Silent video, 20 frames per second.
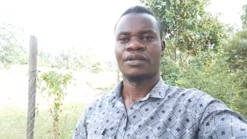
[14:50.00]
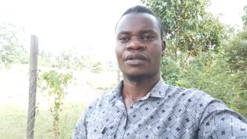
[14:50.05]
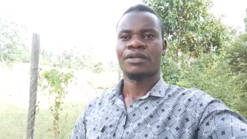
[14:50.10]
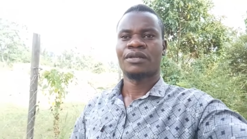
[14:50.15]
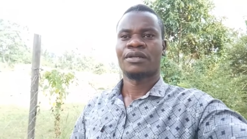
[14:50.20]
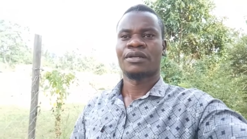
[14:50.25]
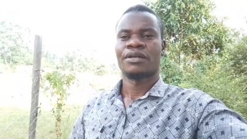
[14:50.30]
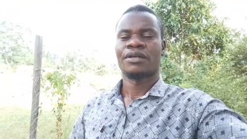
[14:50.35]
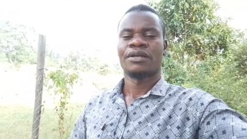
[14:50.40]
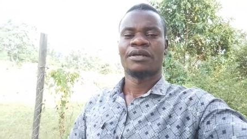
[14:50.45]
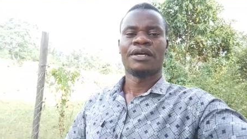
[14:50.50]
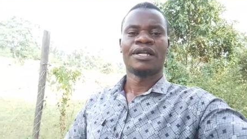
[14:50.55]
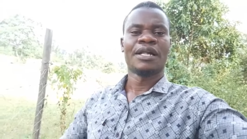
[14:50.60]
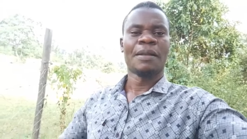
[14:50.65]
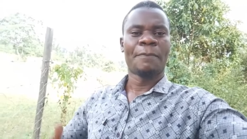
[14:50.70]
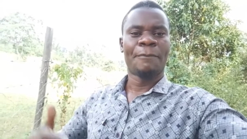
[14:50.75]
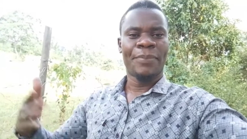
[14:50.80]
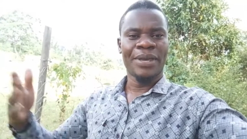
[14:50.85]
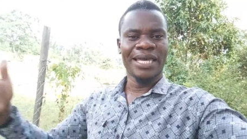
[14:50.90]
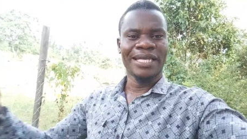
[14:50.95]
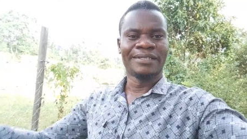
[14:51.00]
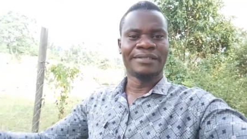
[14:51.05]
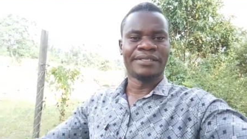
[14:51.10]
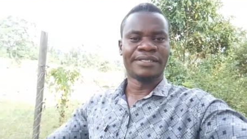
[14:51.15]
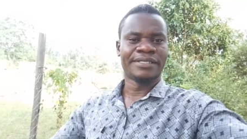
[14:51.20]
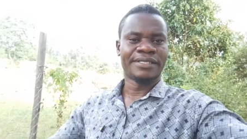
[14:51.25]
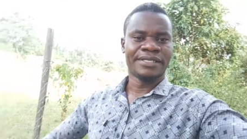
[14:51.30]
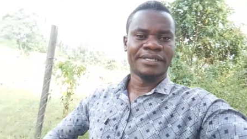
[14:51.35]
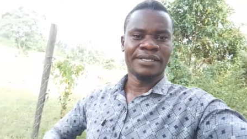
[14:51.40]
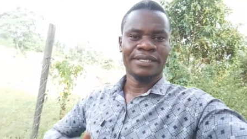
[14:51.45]
repeat
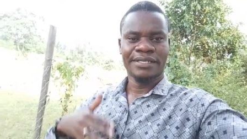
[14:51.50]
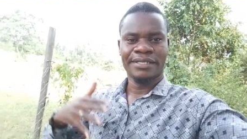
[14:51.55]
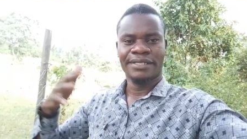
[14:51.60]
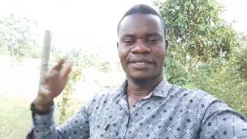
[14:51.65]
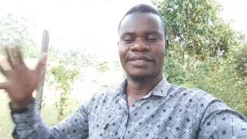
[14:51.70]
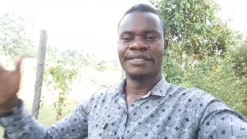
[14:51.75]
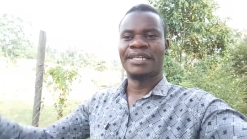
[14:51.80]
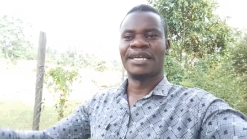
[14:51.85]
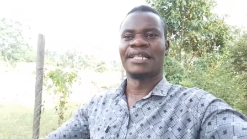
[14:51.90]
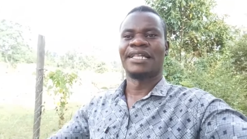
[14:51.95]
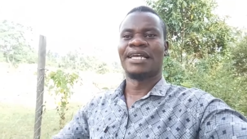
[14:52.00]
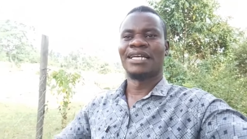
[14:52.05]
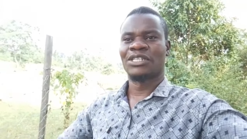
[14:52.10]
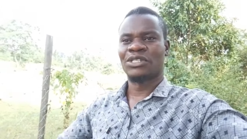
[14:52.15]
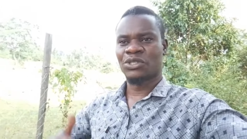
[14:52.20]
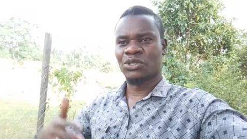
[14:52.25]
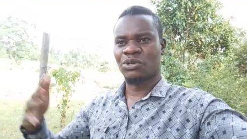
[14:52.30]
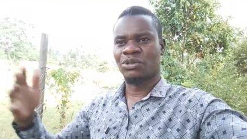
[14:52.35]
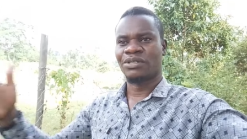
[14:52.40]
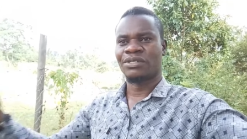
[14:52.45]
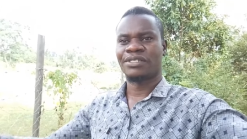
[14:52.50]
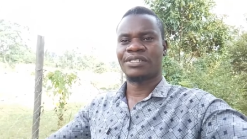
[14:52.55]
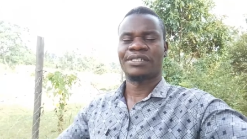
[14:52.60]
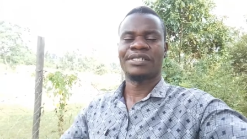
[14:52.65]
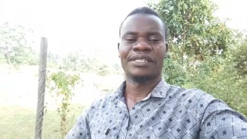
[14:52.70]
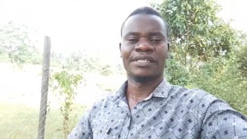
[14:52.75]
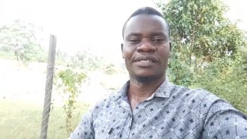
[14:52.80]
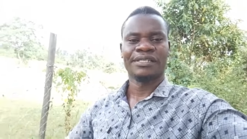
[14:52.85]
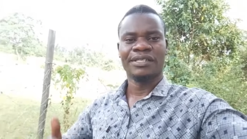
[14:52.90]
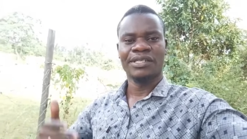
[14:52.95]
the lessons,
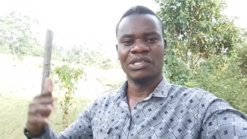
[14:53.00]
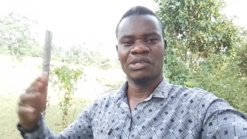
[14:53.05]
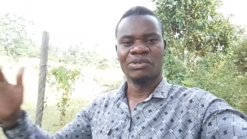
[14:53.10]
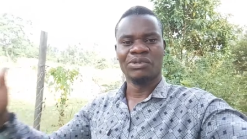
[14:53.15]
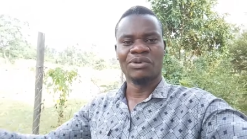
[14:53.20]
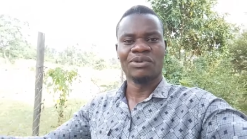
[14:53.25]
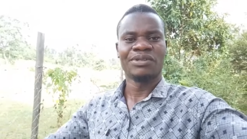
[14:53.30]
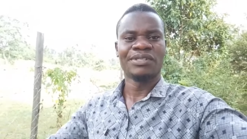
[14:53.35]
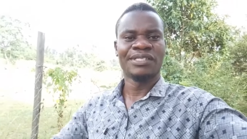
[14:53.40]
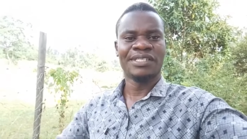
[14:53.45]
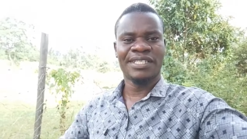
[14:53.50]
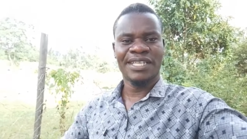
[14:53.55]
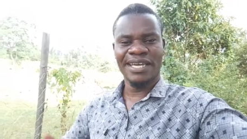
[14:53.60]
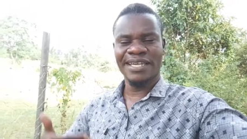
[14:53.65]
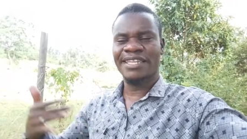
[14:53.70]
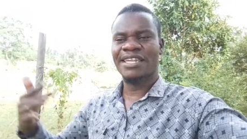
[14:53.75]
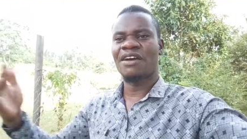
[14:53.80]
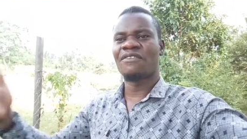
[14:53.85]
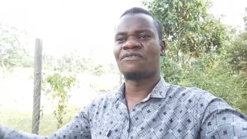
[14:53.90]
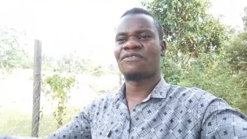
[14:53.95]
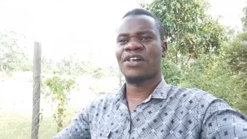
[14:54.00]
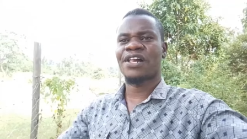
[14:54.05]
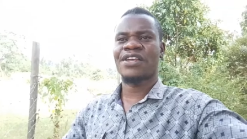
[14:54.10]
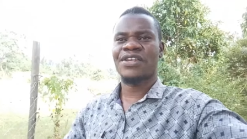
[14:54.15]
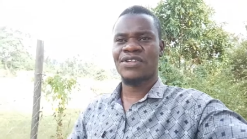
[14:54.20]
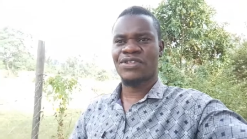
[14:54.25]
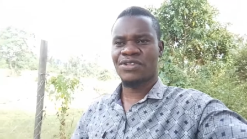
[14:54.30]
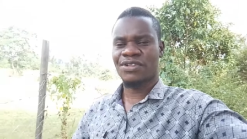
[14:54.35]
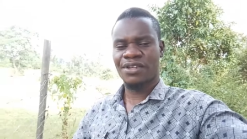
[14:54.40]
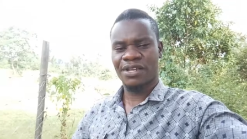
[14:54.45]
you know. Teach afresh.
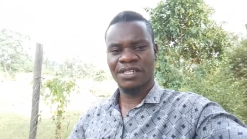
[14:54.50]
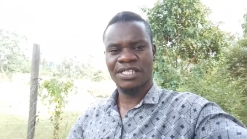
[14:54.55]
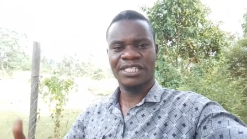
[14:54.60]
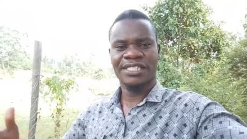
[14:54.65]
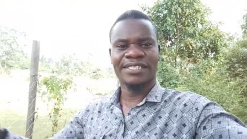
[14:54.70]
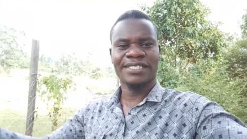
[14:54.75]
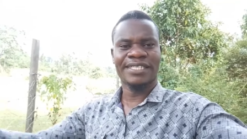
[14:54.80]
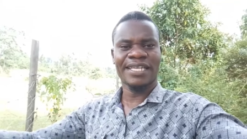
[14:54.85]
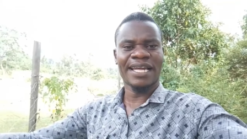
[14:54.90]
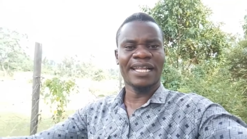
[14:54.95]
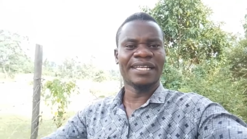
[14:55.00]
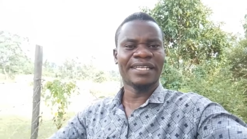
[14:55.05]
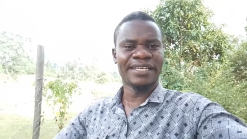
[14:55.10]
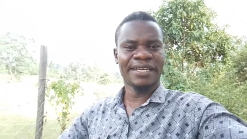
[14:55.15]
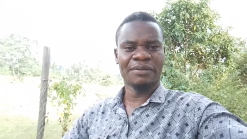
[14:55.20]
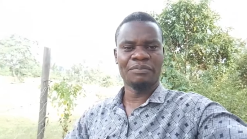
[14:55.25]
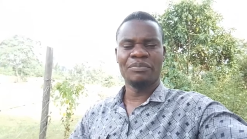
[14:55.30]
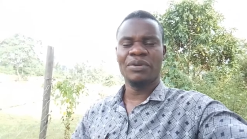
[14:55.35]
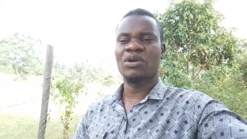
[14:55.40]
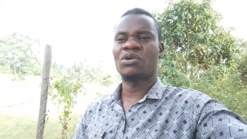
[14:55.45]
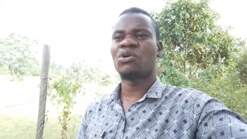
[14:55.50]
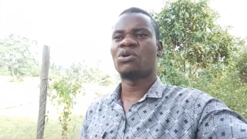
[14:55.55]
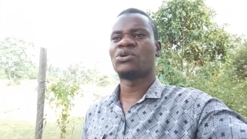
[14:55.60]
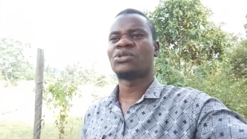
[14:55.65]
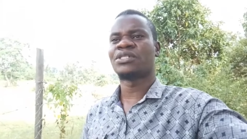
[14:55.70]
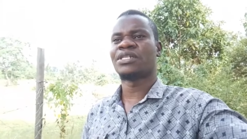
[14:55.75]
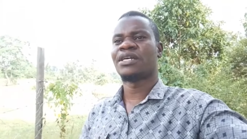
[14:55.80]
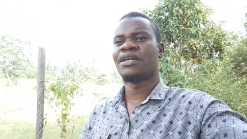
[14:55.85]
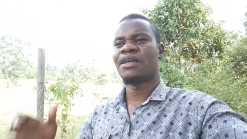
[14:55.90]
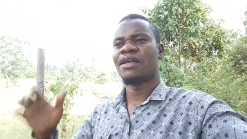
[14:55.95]
Tell them because
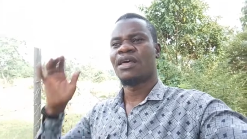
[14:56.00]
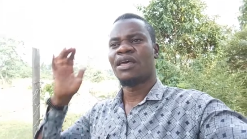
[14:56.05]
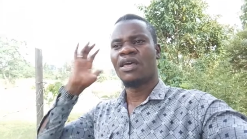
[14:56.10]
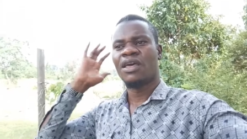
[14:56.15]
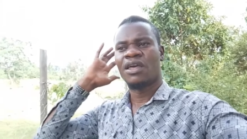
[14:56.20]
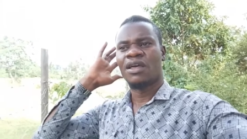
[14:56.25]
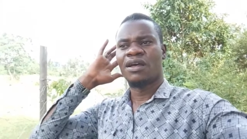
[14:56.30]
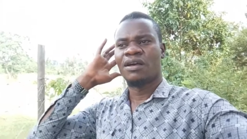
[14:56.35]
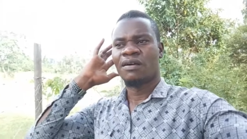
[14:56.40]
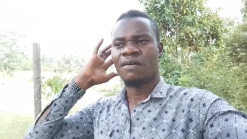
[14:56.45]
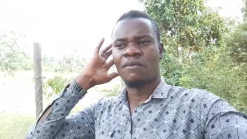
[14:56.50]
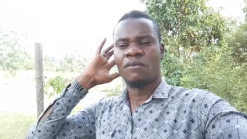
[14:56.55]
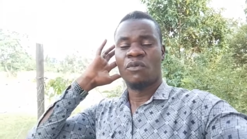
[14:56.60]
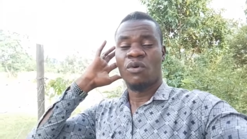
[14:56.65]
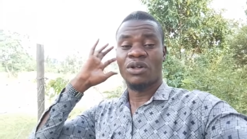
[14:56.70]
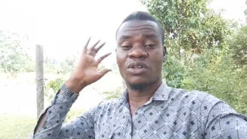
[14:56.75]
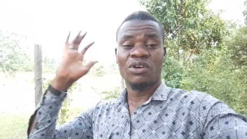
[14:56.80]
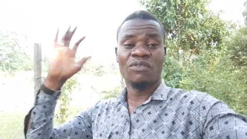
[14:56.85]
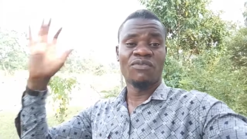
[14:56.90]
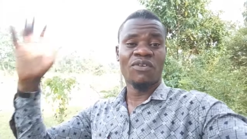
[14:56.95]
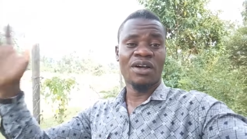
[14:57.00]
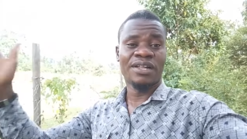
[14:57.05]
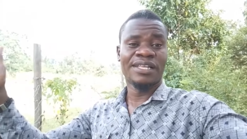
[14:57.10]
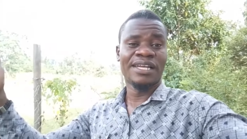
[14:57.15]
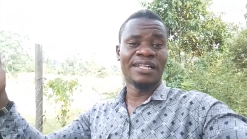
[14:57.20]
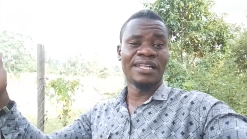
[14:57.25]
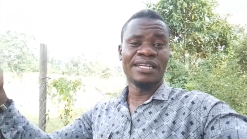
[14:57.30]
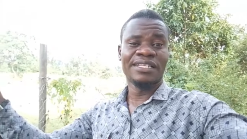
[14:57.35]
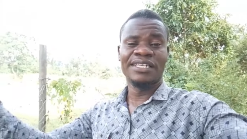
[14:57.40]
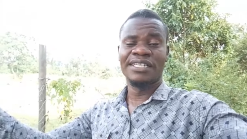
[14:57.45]
one of our, the
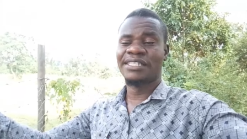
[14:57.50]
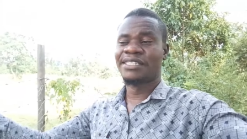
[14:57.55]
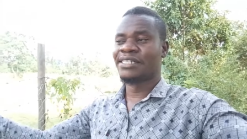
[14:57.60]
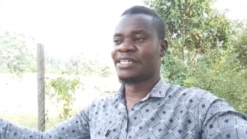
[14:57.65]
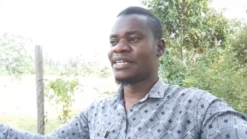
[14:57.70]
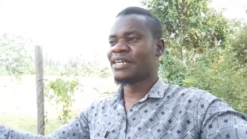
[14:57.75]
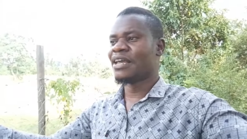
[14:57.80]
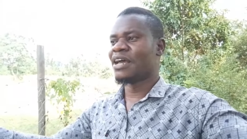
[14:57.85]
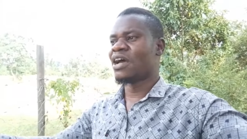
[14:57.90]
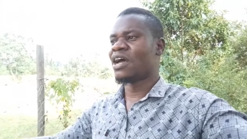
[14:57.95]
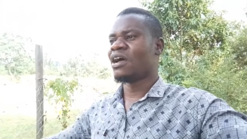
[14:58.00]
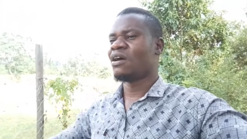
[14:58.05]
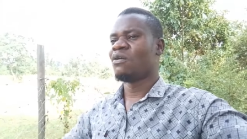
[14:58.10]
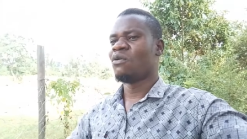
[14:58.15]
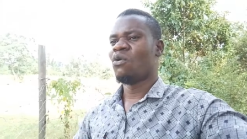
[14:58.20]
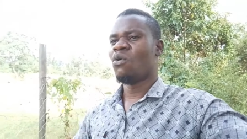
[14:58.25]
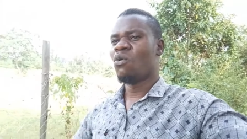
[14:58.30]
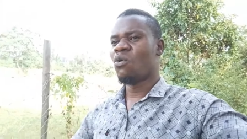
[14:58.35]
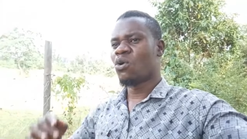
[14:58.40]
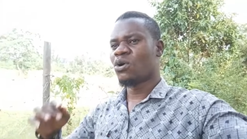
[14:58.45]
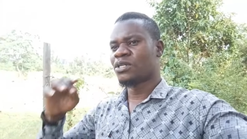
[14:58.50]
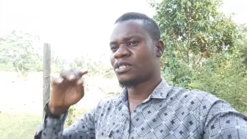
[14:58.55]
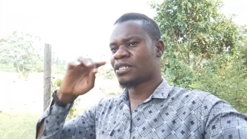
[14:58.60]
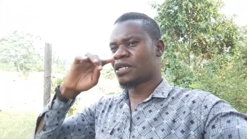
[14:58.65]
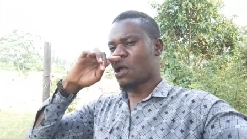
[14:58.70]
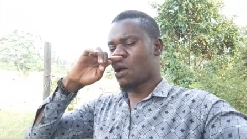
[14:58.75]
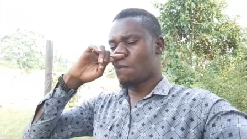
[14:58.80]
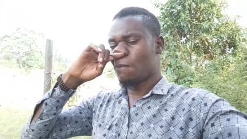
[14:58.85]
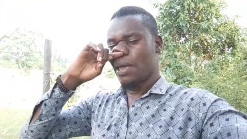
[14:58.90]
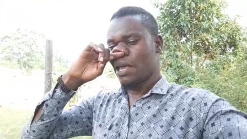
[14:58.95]
ladies here who was now
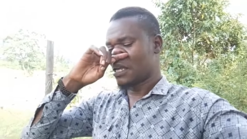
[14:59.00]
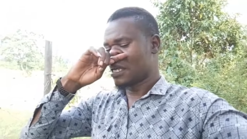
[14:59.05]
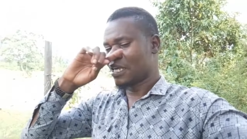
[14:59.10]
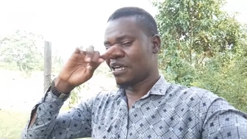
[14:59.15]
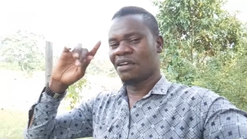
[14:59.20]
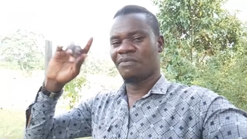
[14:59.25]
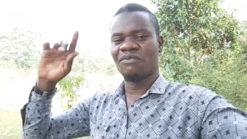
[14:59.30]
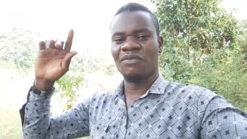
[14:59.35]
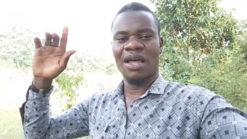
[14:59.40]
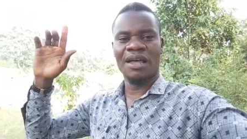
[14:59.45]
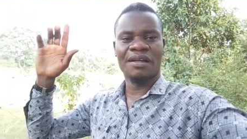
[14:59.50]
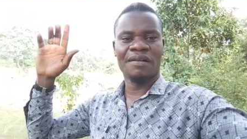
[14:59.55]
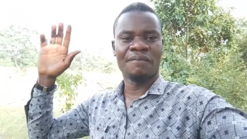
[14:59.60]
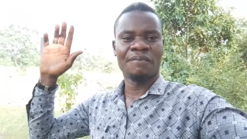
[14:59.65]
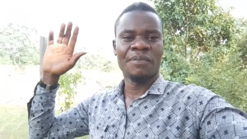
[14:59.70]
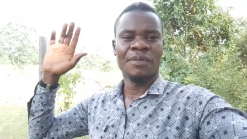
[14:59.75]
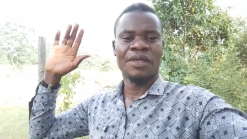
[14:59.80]
making, you know,